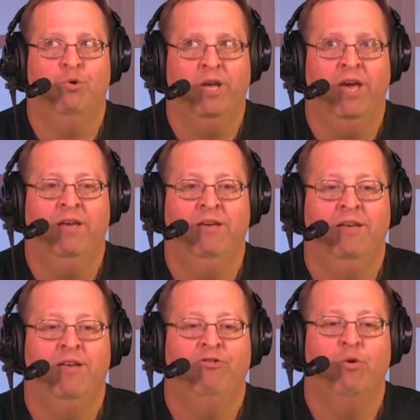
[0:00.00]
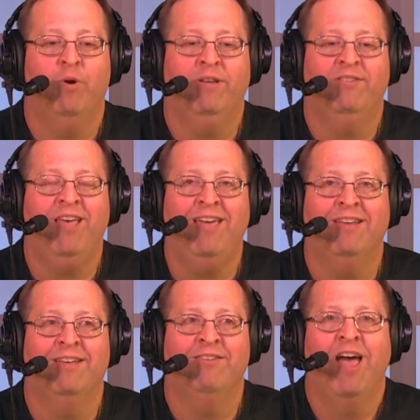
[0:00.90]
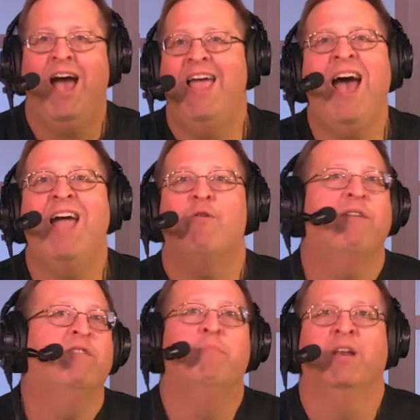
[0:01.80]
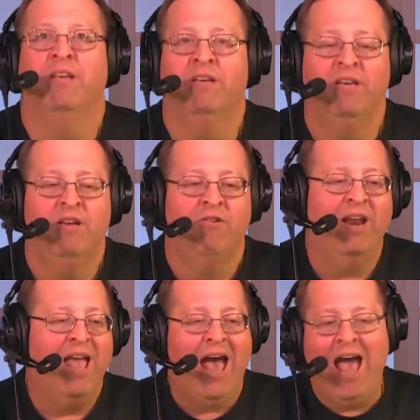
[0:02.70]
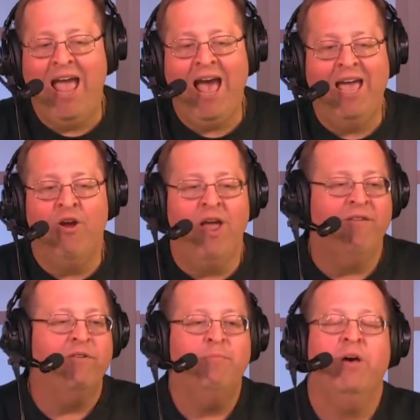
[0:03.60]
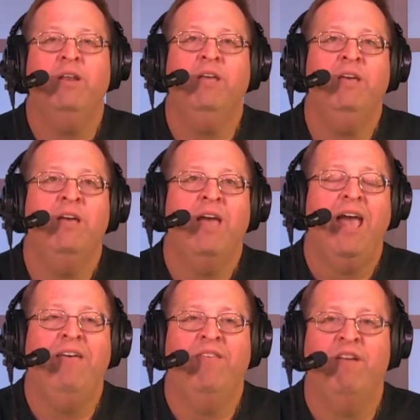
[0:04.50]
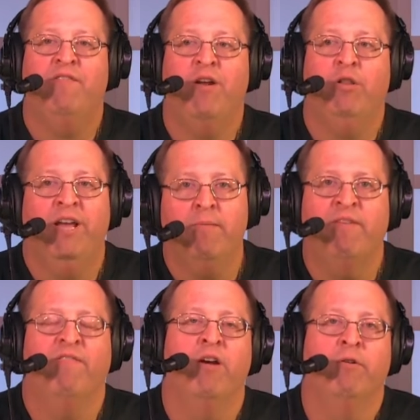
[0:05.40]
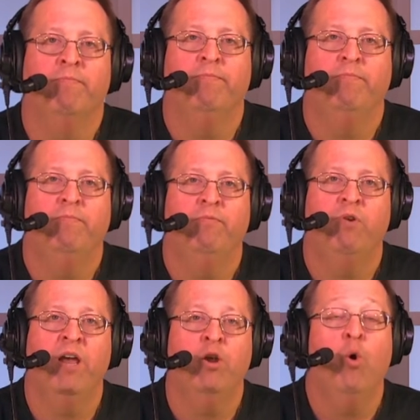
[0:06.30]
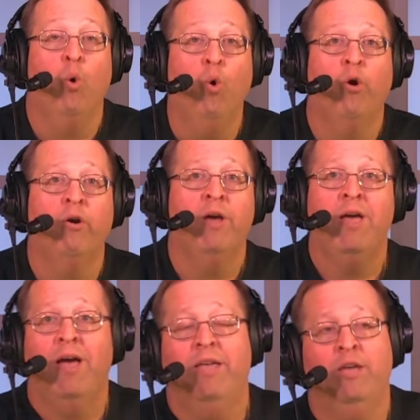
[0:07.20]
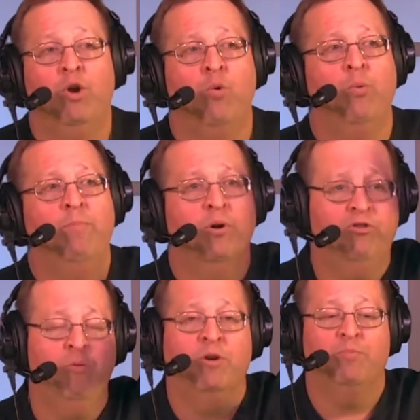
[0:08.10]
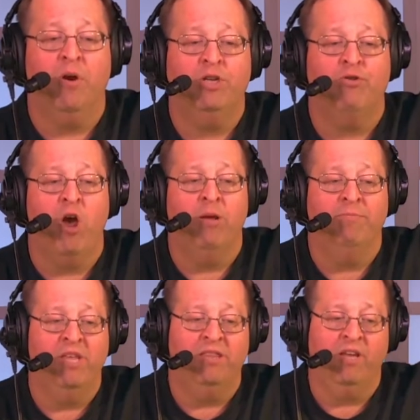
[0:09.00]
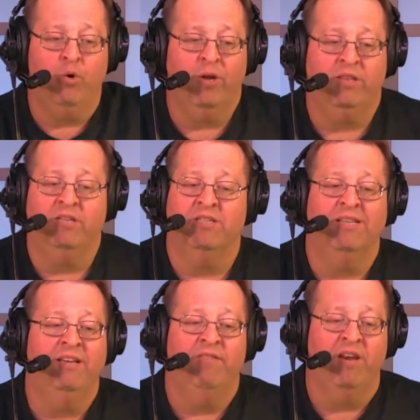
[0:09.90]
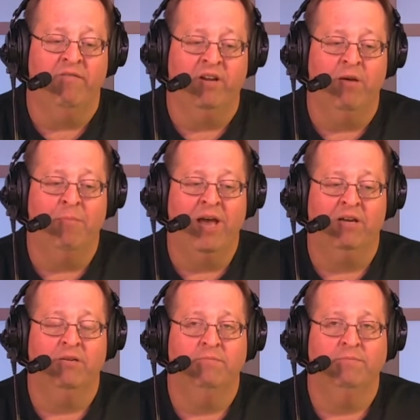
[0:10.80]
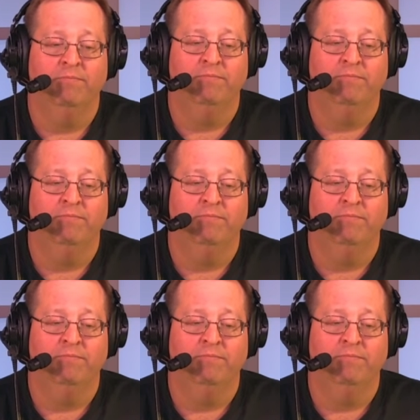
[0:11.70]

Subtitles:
Okay. So what he's saying is, I hire everybody, right? I hire everybody, and then if I don't like them, I fire them, right? Or, we put so much pressure on them that they quit, they just leave, they never come back.